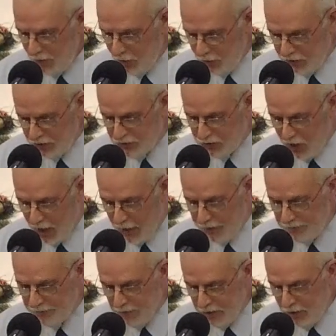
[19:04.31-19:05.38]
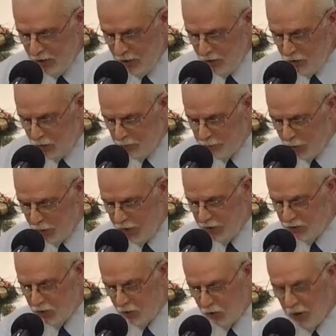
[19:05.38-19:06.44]
On this site, you put
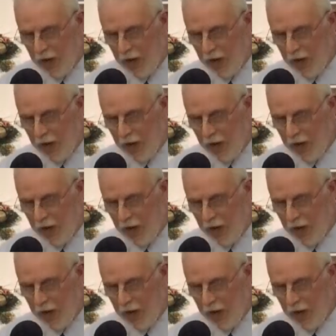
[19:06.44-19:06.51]
in your